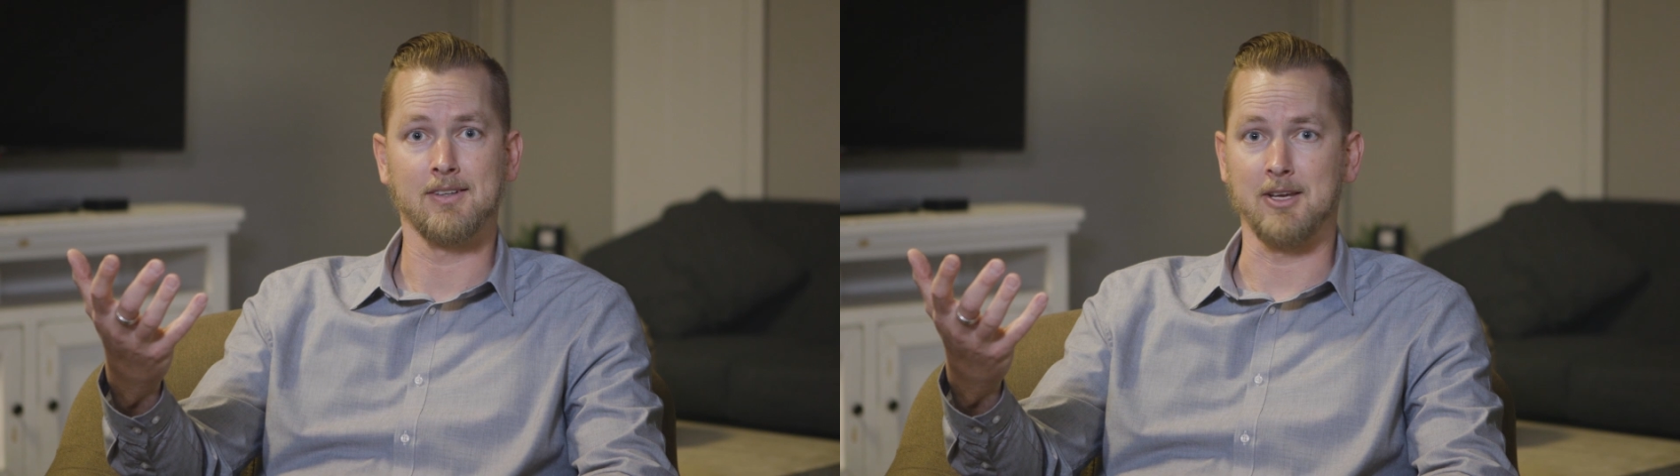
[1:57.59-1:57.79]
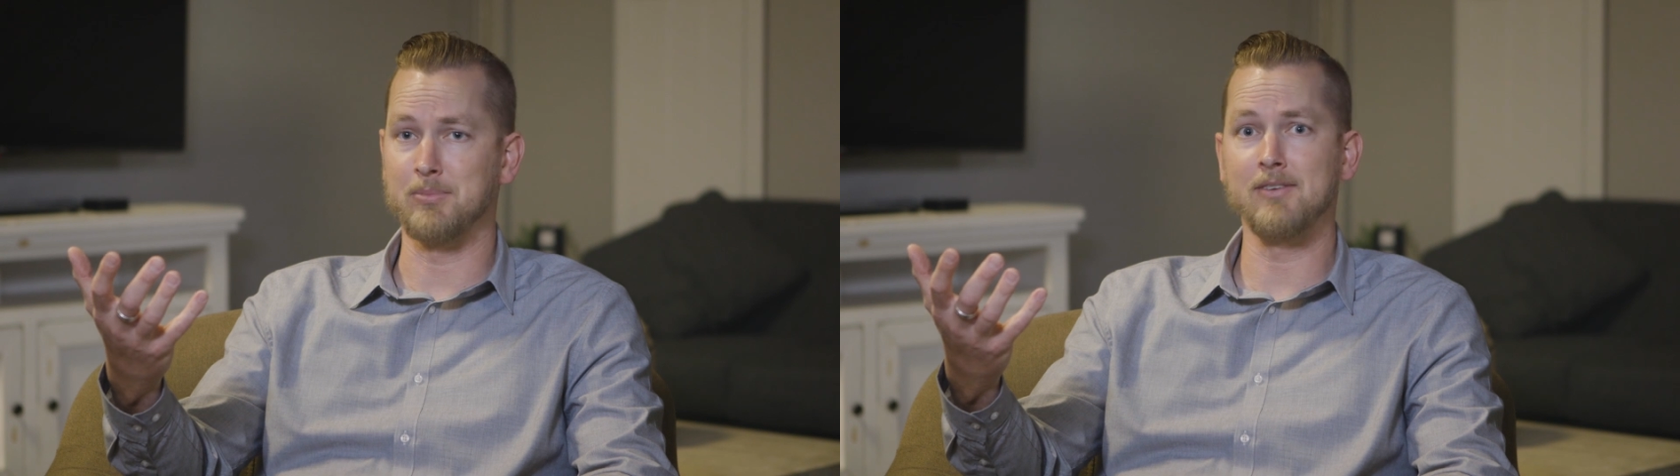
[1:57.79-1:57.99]

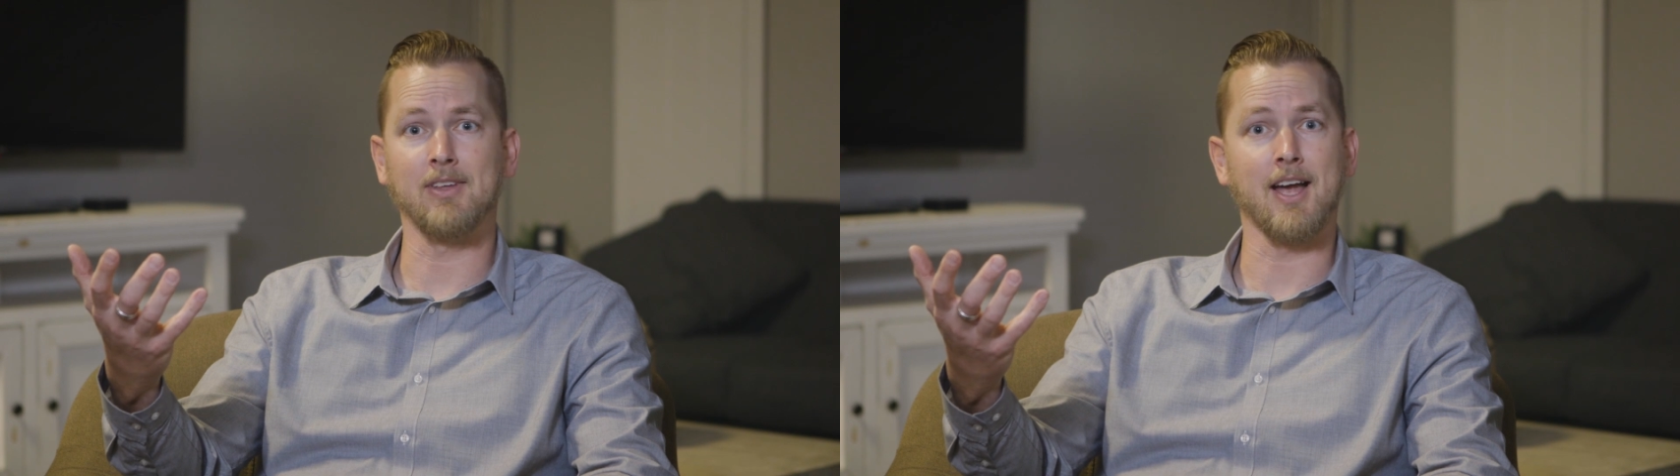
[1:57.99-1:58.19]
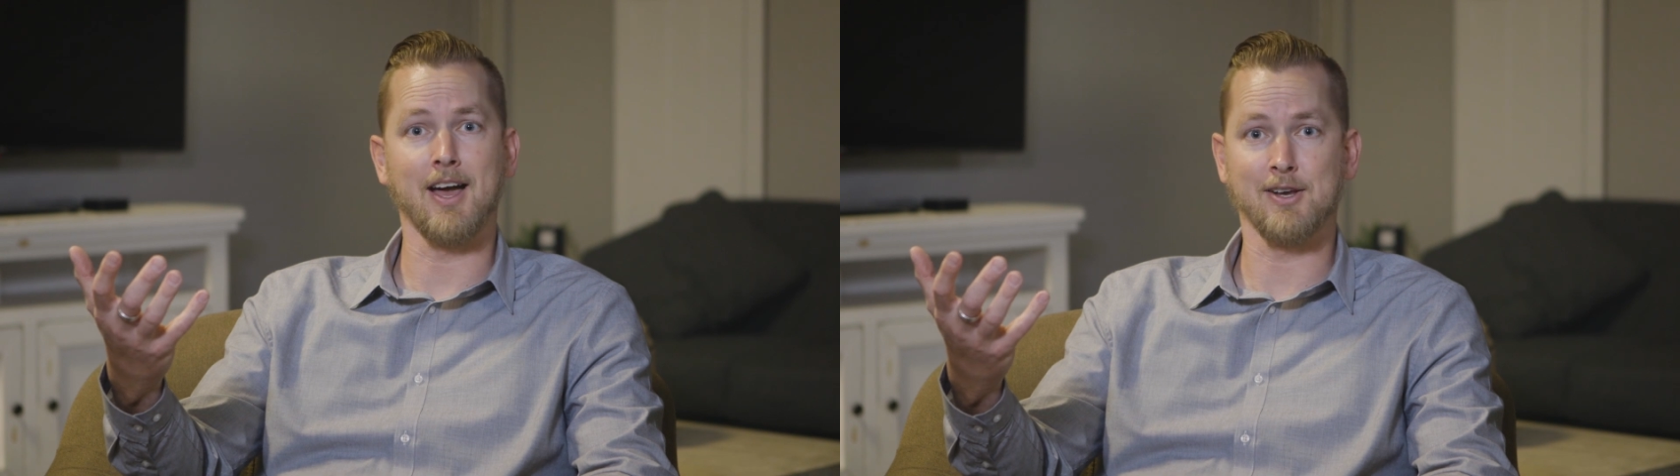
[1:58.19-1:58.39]
They believe
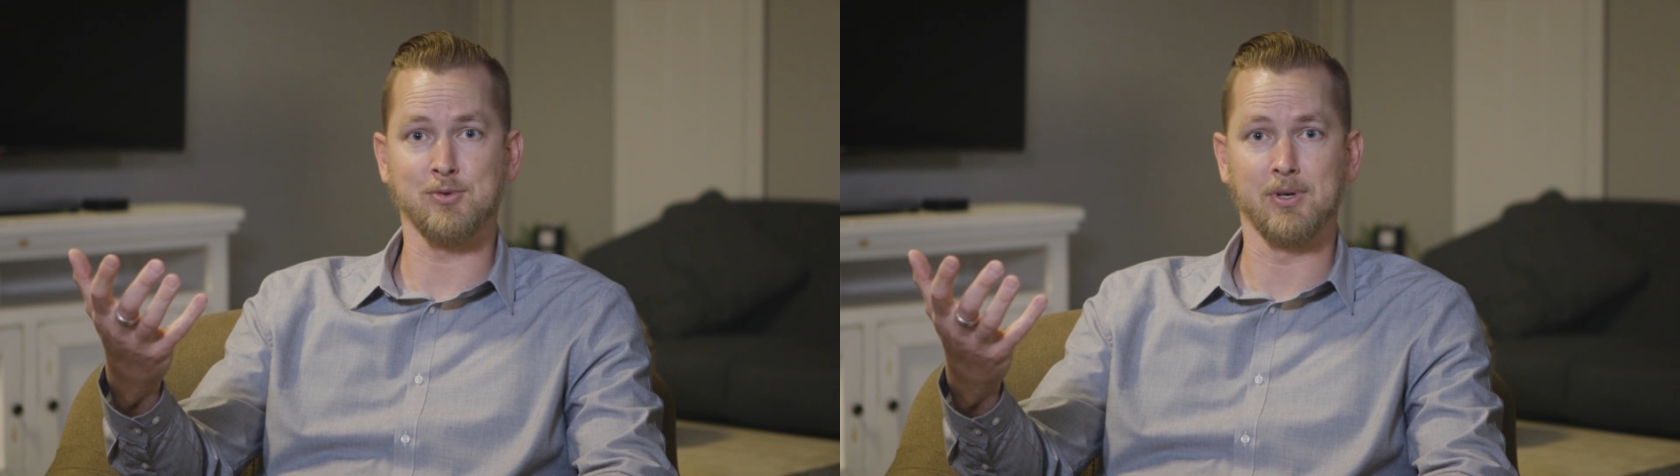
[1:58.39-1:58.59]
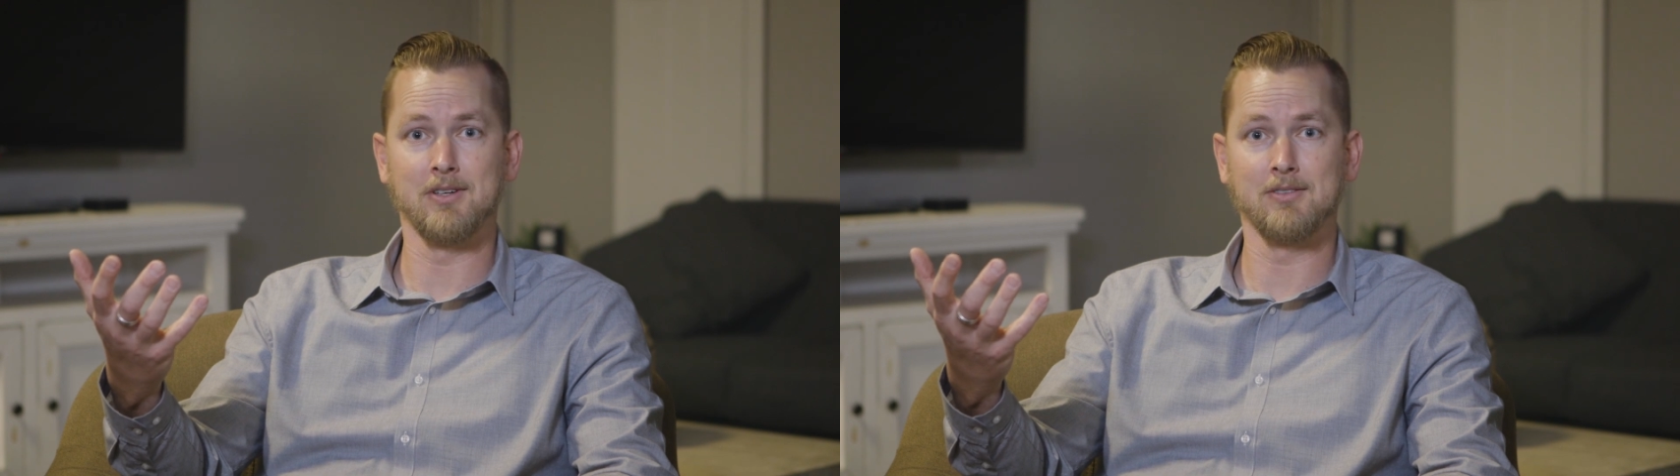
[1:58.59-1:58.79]
that God is
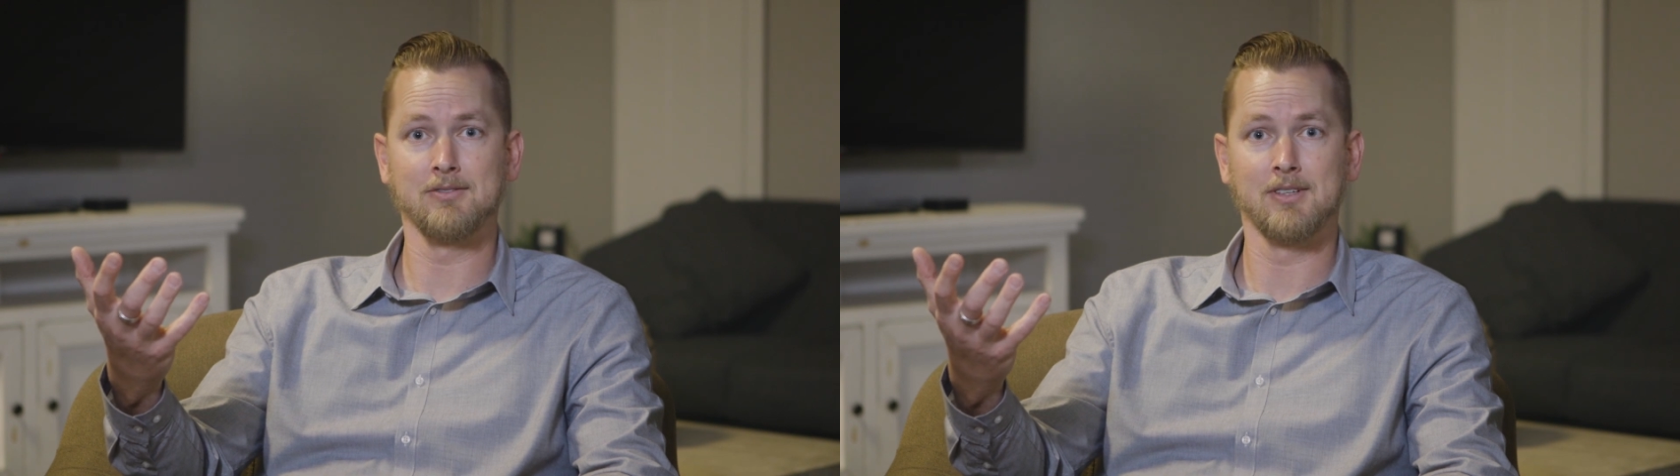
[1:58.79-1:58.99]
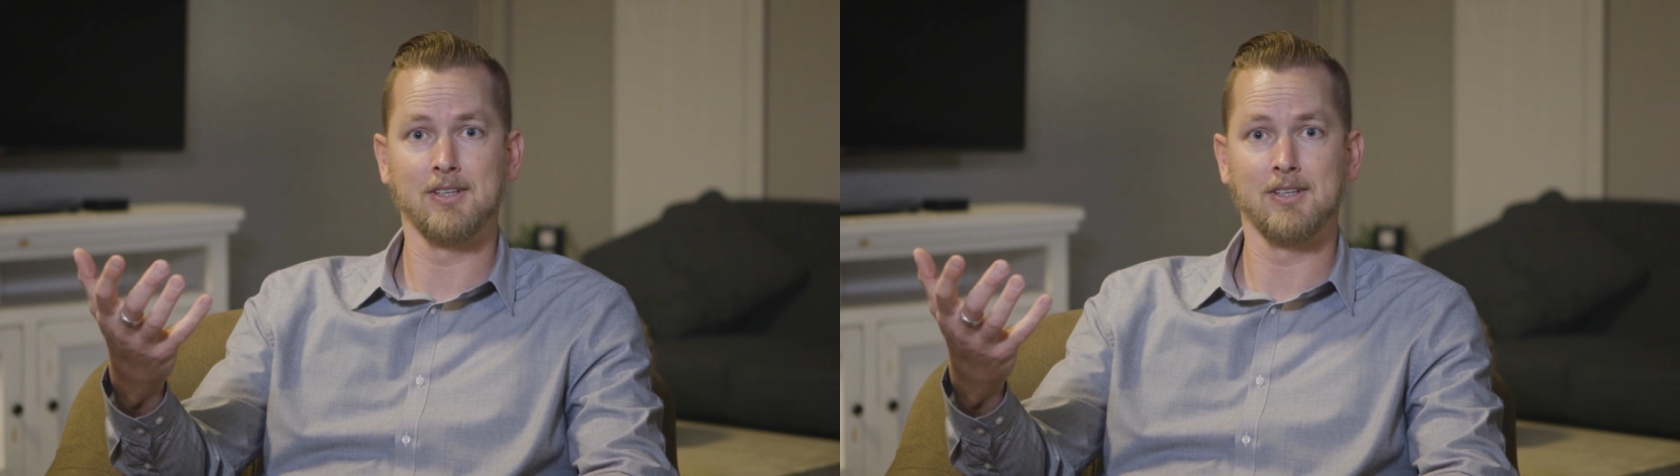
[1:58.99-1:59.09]
real.